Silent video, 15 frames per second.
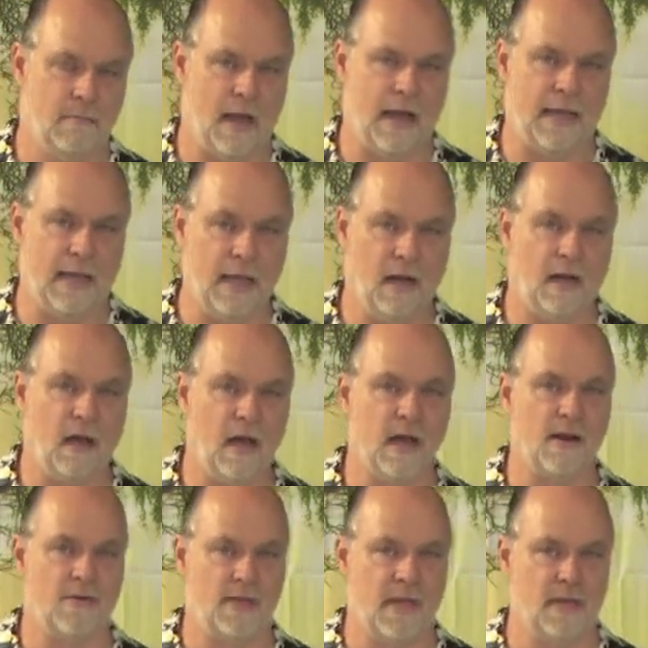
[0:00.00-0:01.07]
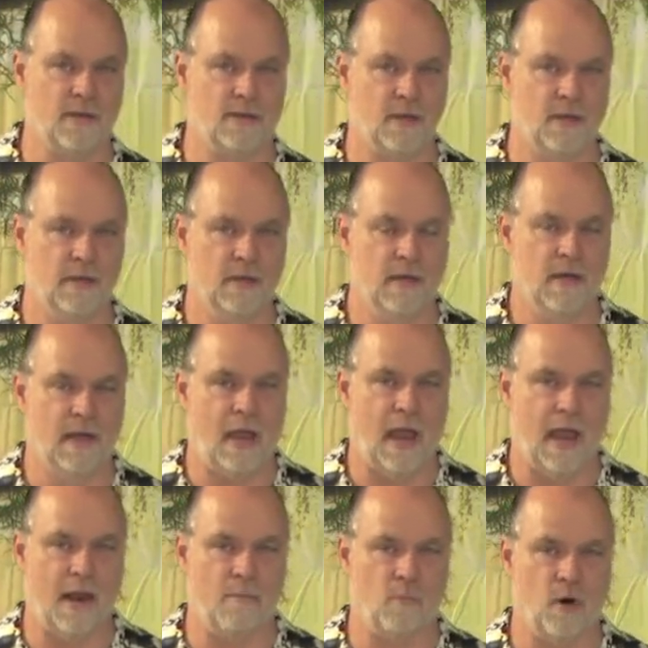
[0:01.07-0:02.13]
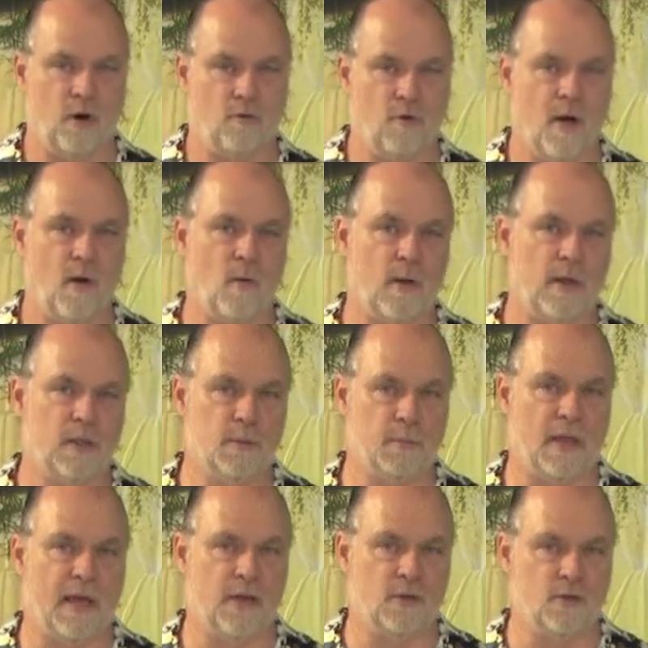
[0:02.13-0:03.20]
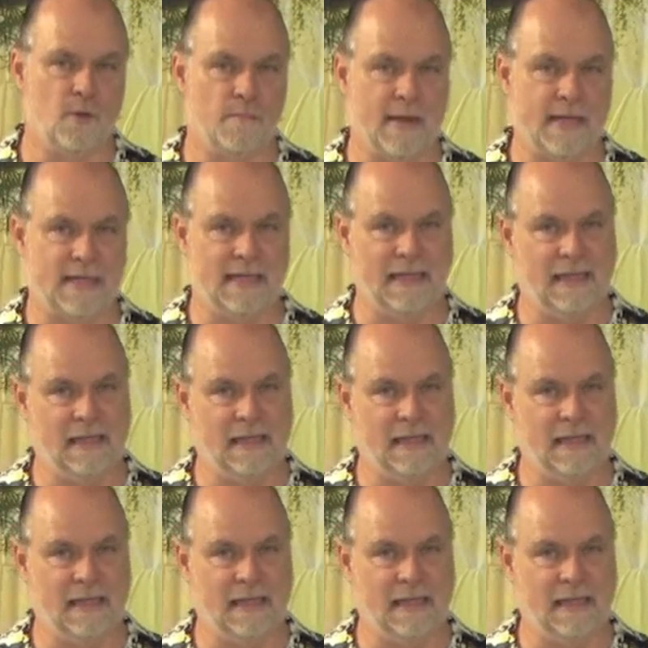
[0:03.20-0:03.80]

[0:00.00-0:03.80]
I get a lot of these, and I'm going to try to explain so it makes it a